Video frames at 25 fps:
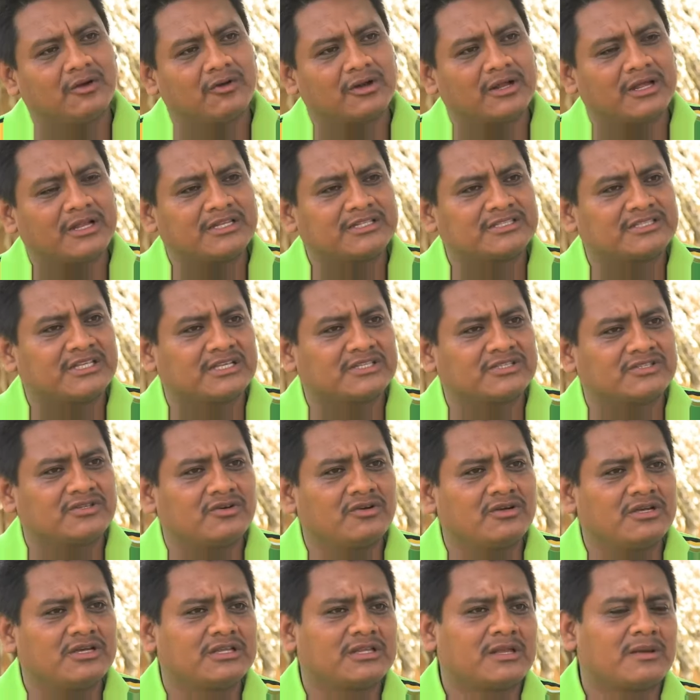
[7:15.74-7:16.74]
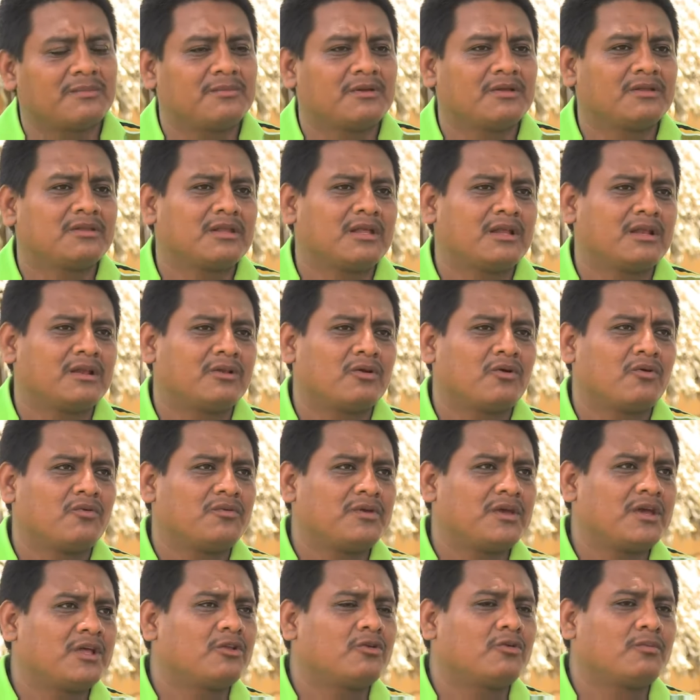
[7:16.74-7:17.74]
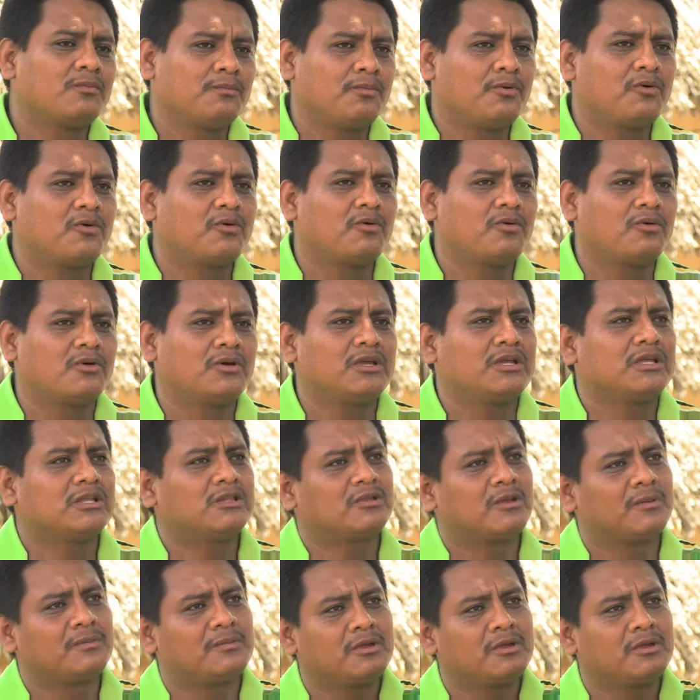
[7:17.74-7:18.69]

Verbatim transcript: The project began to work when the power was installed.